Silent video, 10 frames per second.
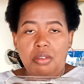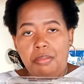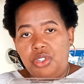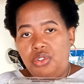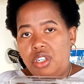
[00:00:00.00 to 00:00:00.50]

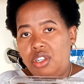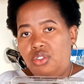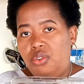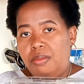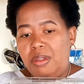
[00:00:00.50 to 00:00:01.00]
But you need
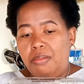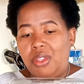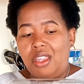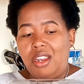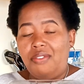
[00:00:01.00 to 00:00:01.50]
to remember
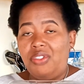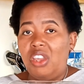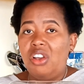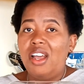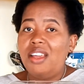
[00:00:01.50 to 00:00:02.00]
that if they
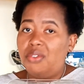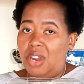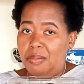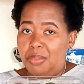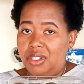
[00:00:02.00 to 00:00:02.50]
are
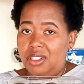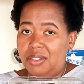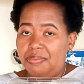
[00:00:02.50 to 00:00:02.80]
unripened,